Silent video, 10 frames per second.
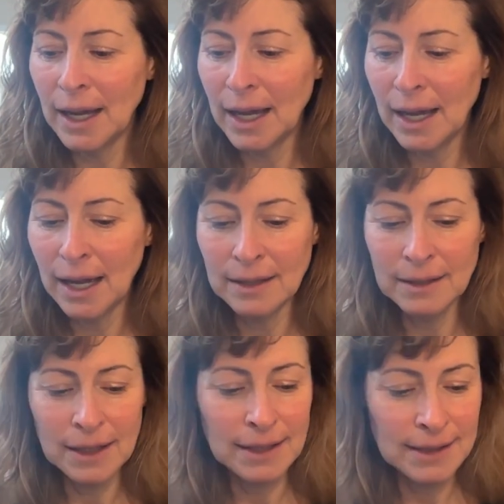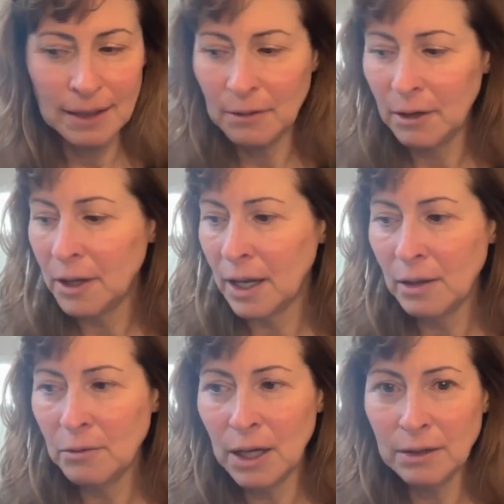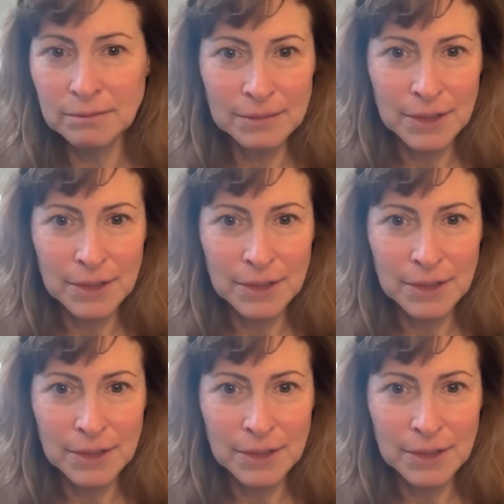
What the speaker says: And I said, okay, well,